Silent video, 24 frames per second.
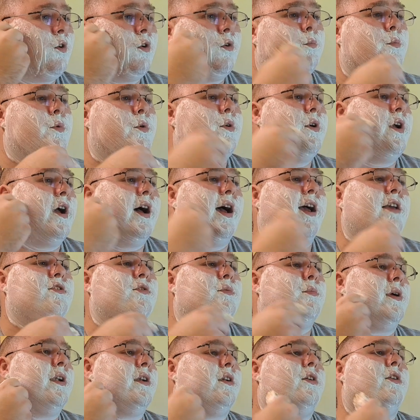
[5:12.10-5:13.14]
Hope you
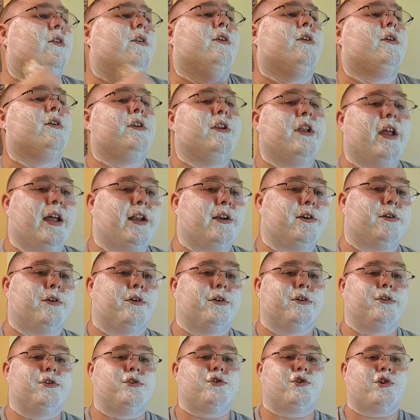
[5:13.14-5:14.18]
guys have been good, getting
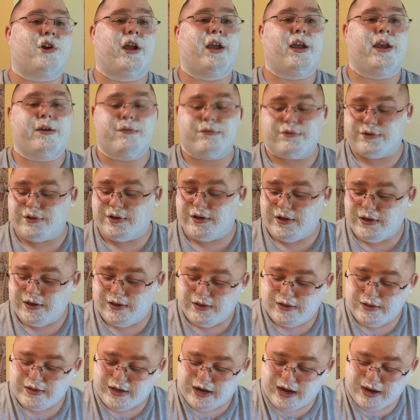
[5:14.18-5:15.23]
good shaves.
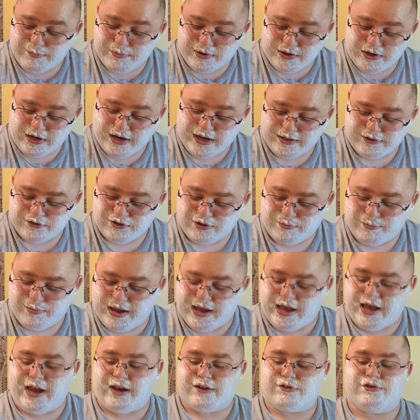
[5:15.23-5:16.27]
I've been getting
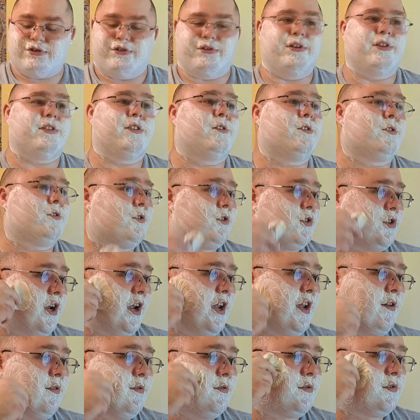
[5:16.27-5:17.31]
some excellent
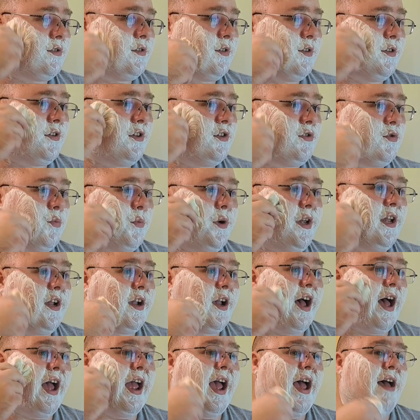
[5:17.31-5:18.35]
shaves this
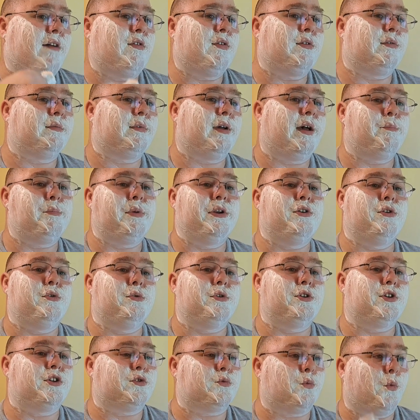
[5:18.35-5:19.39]
week. I've been
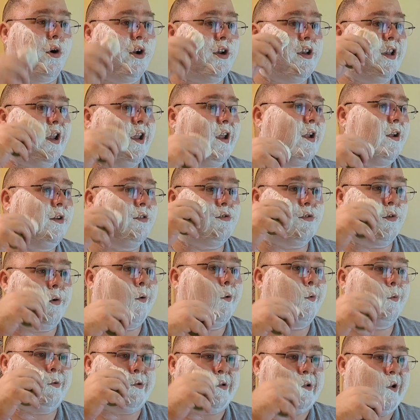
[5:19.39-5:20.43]
doing just one day
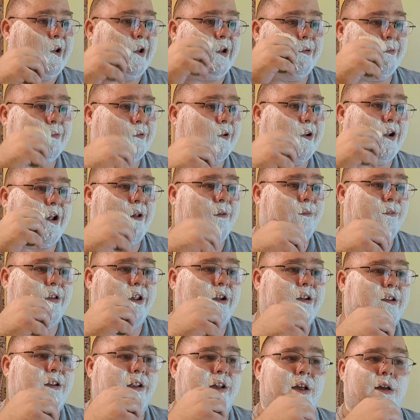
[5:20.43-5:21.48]
gross shaves, and I've
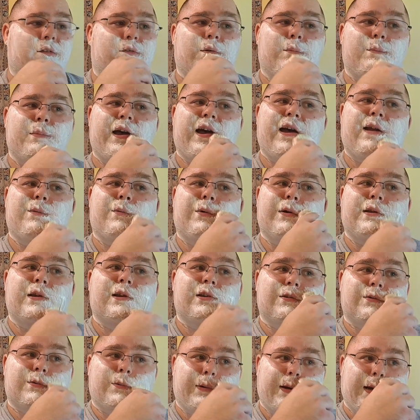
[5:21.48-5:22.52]
yet to have a bad one
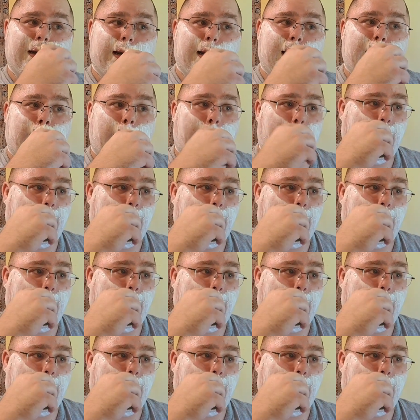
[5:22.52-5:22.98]
this week.